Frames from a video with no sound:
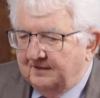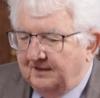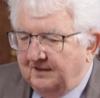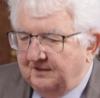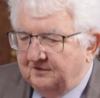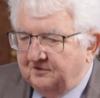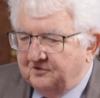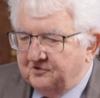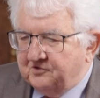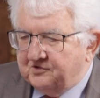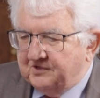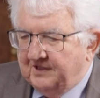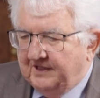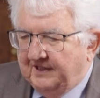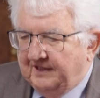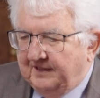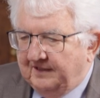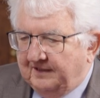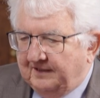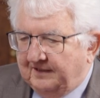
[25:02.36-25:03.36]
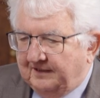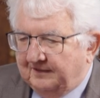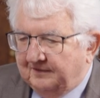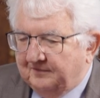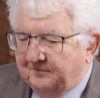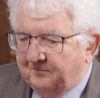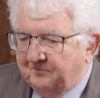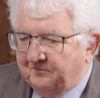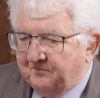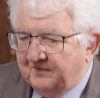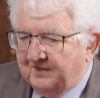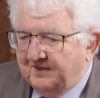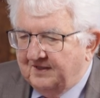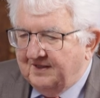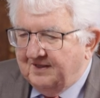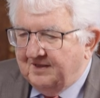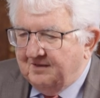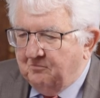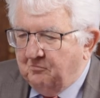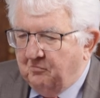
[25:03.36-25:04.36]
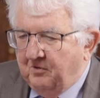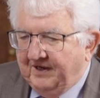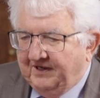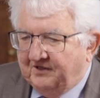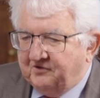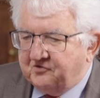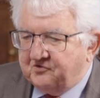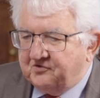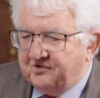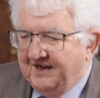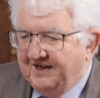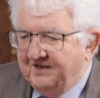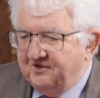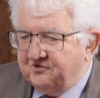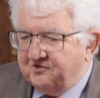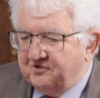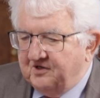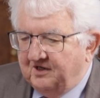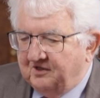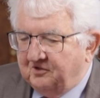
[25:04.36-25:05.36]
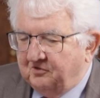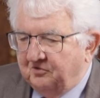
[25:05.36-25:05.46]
as I say, more exchange